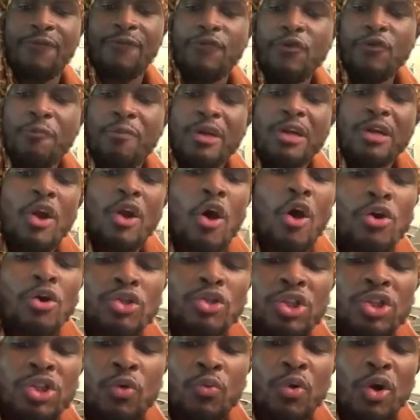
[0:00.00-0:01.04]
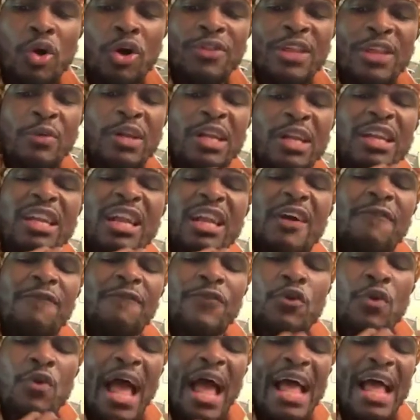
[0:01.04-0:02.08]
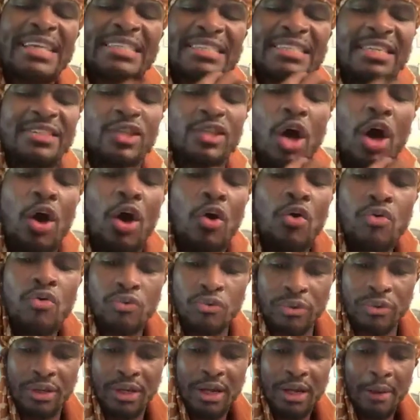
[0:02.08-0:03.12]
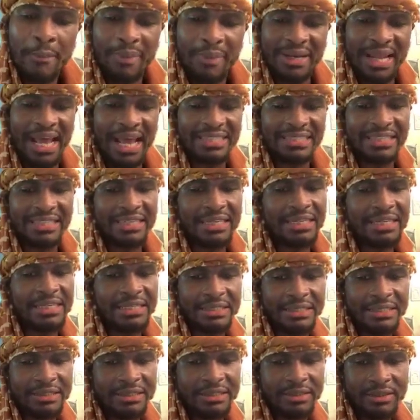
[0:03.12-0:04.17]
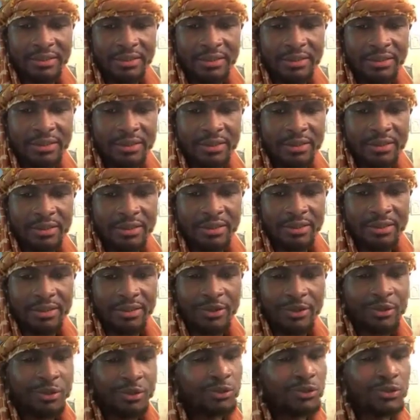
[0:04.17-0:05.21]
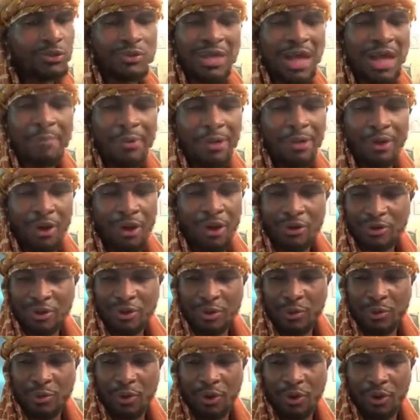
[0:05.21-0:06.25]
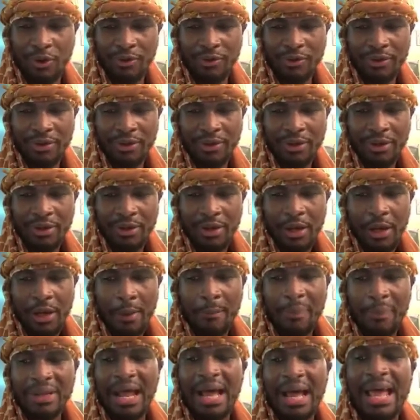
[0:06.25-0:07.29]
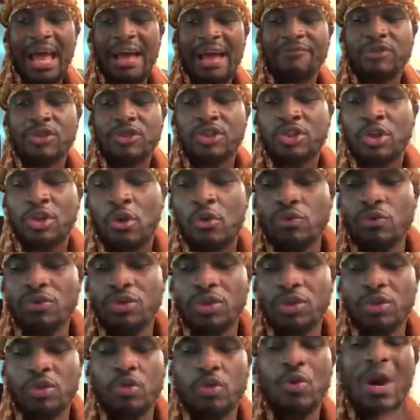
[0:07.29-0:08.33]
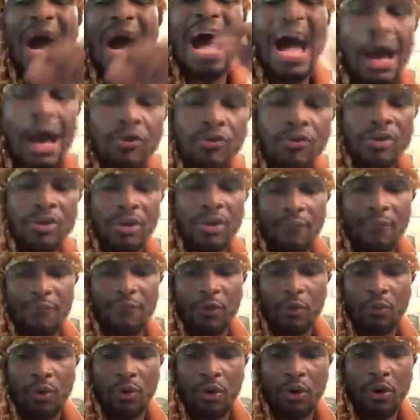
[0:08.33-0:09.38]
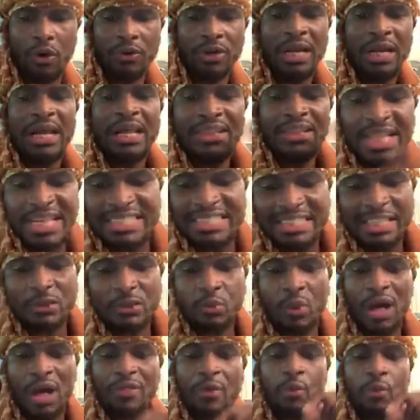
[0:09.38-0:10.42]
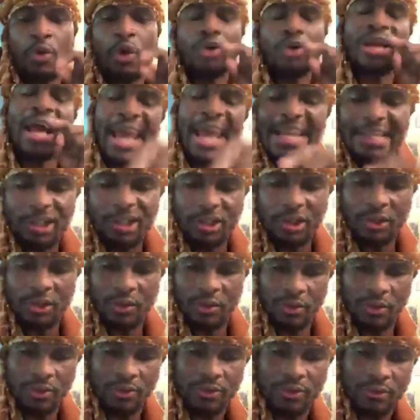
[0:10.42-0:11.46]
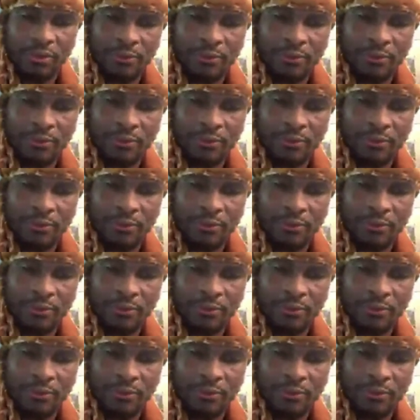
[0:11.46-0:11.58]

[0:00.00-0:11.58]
If you belong to the world, they would love you as its own. But as it is, you do not belong to the world. But I have chosen you out of the world. This is why the world hates you.